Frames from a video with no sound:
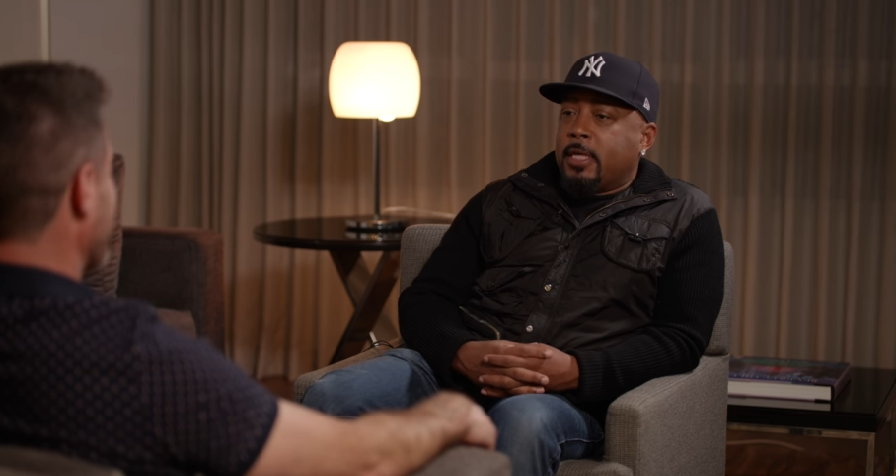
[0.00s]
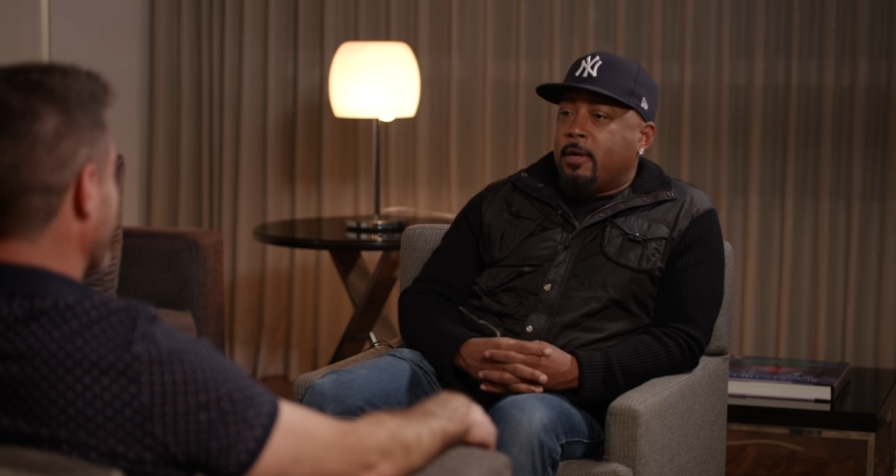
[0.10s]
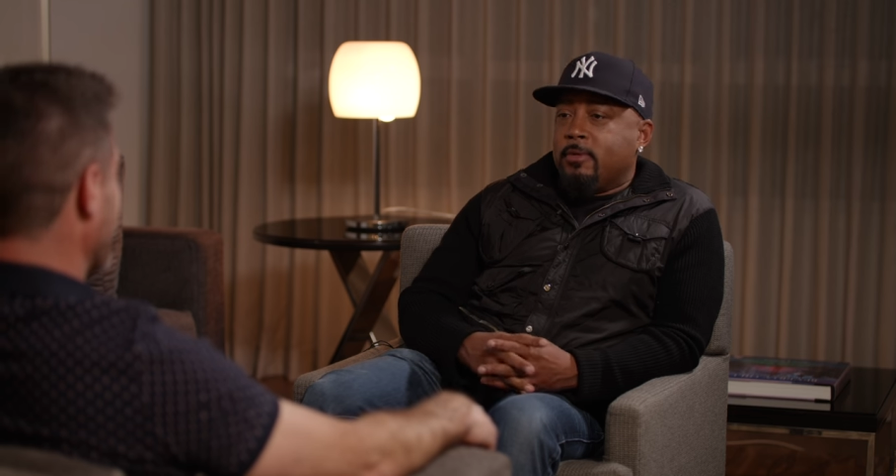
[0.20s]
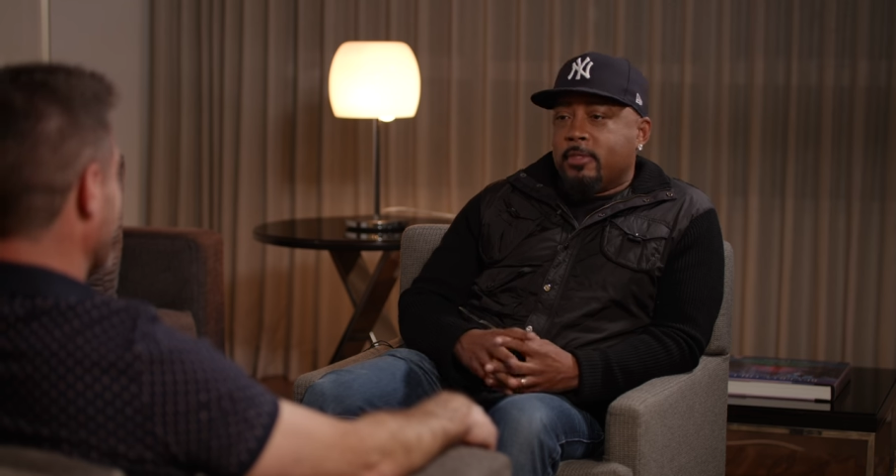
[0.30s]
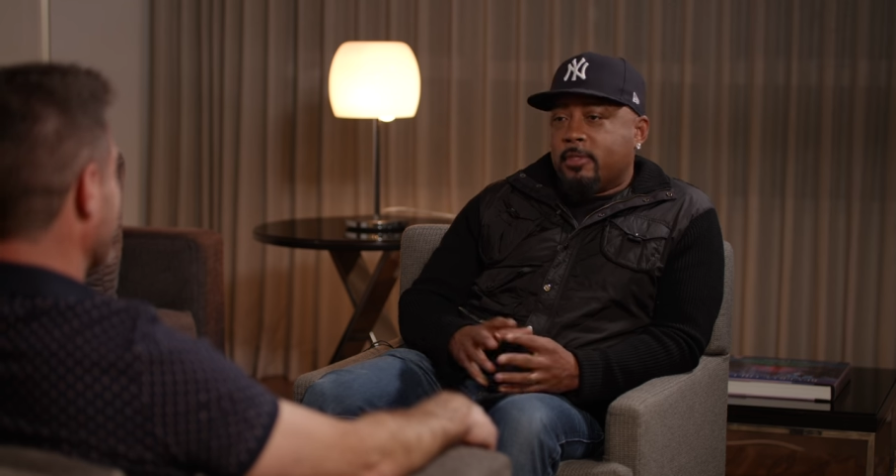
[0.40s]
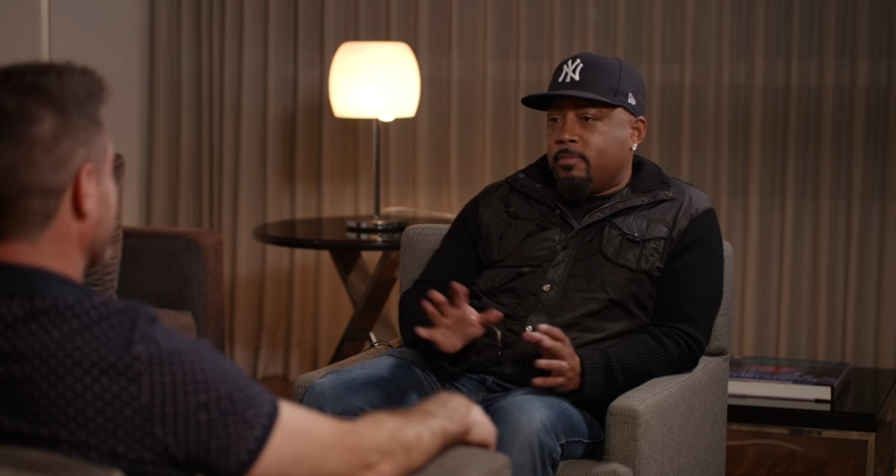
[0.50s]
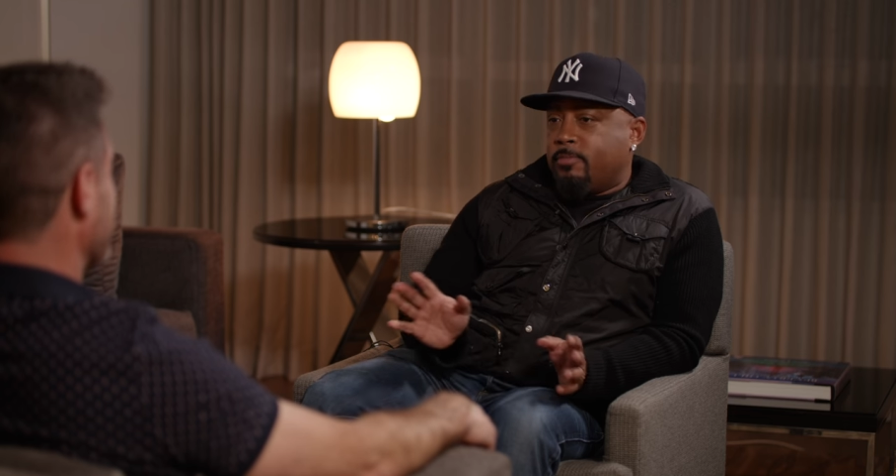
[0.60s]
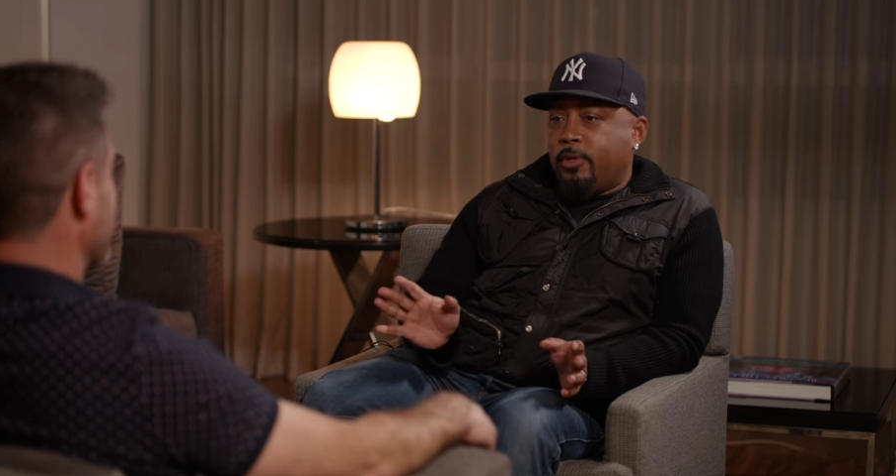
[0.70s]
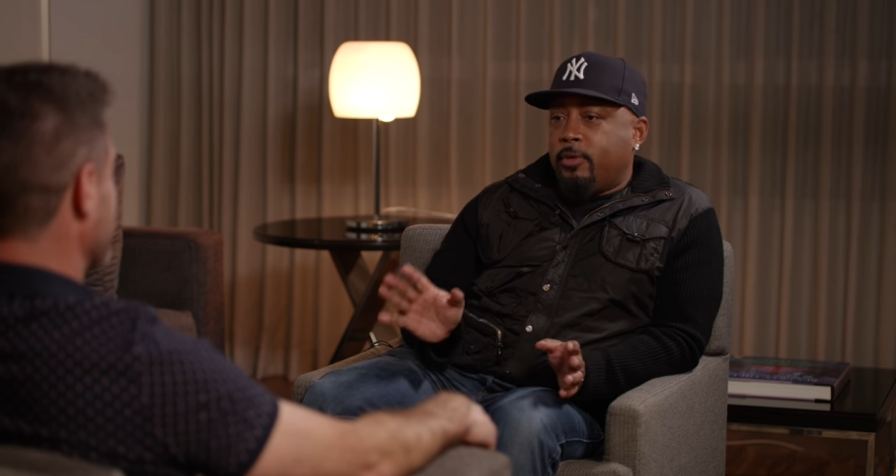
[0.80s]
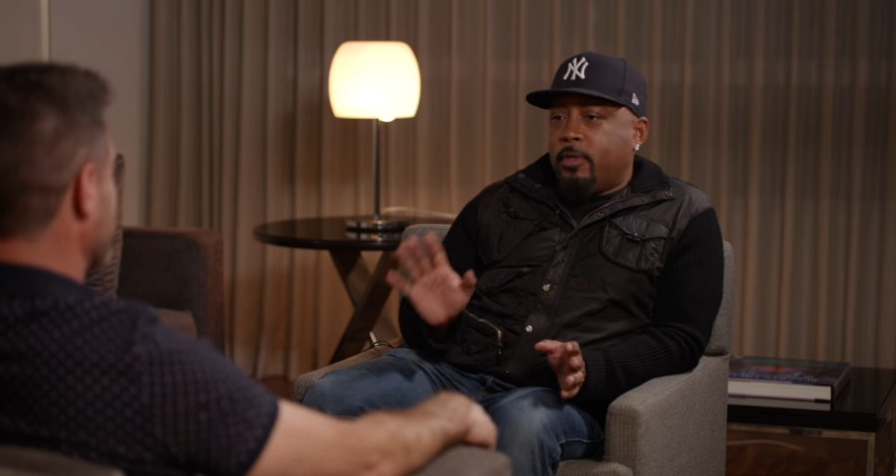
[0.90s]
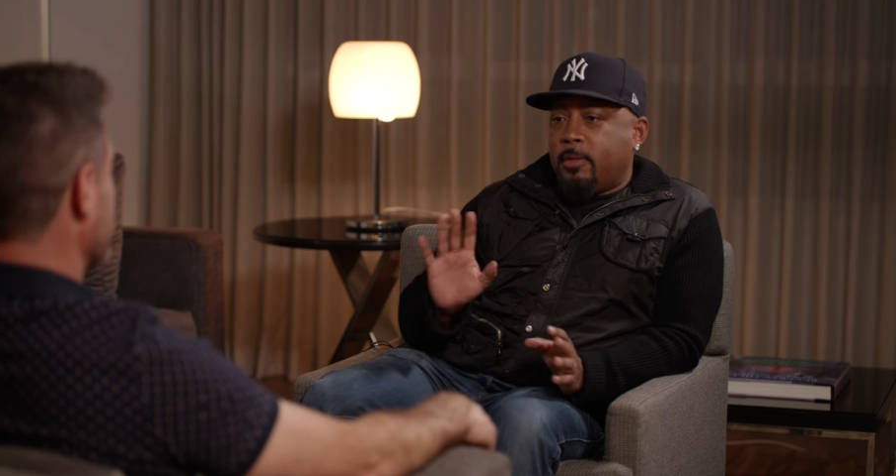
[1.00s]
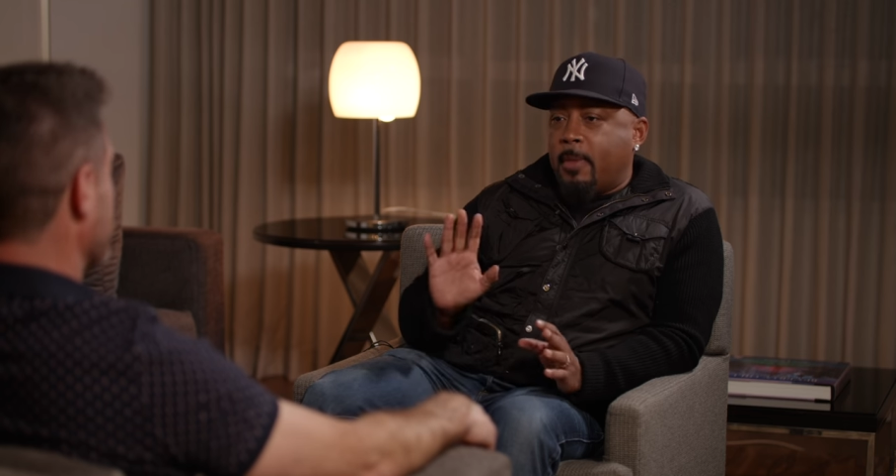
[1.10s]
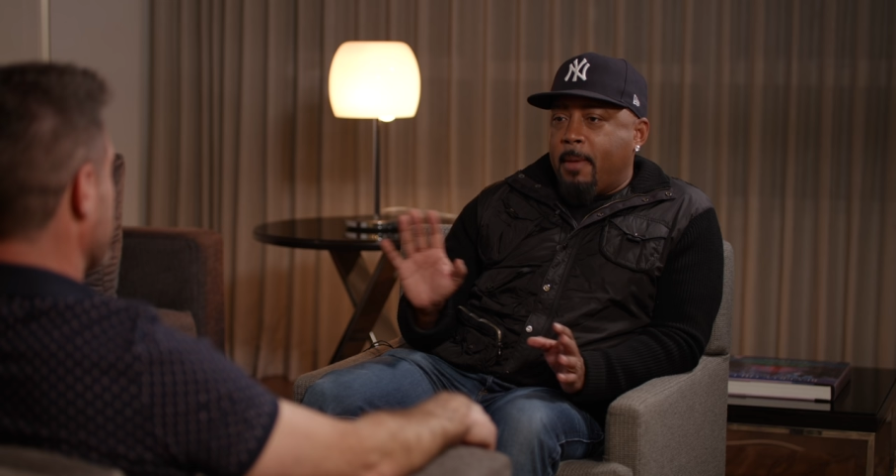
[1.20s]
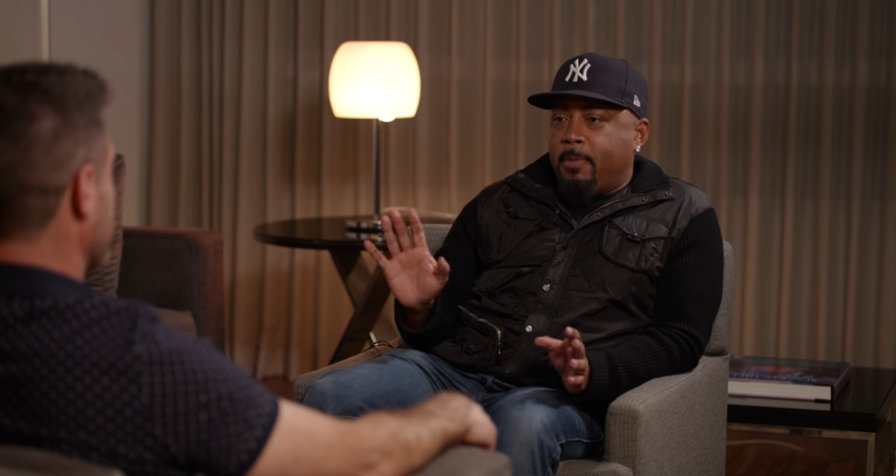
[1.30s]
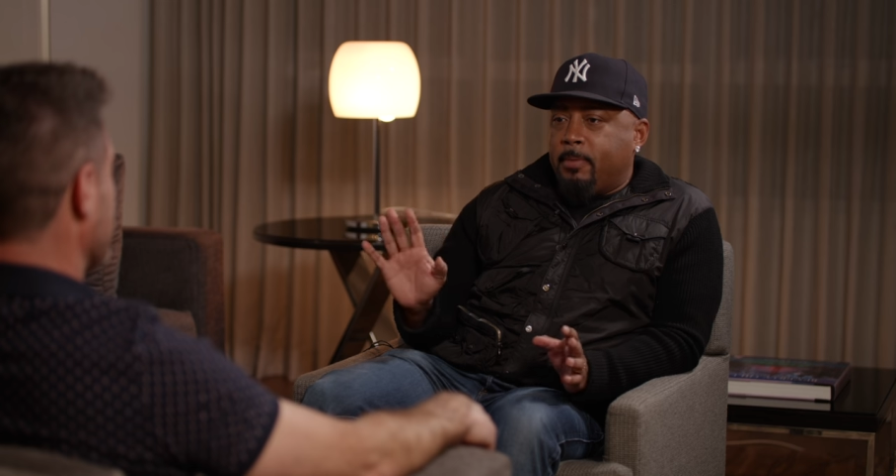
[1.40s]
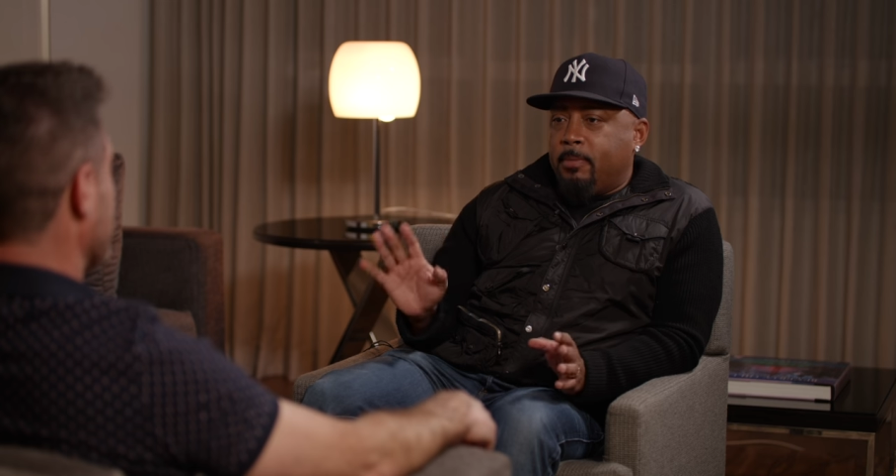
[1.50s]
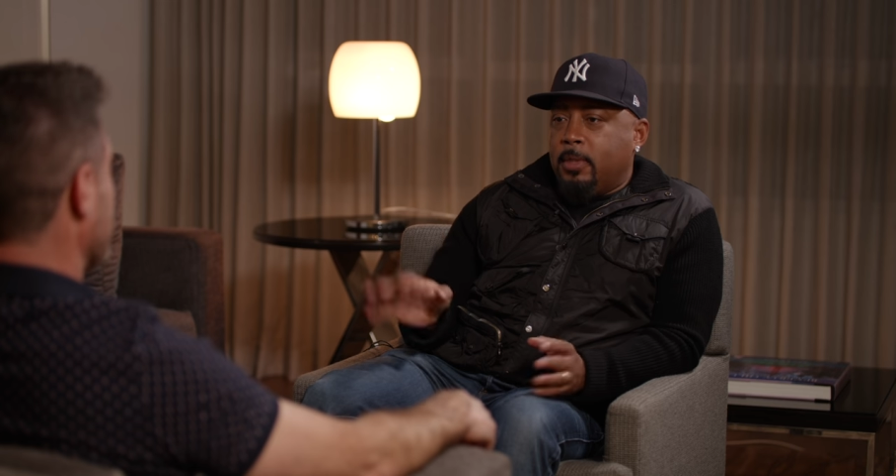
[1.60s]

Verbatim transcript: And that was purely the map.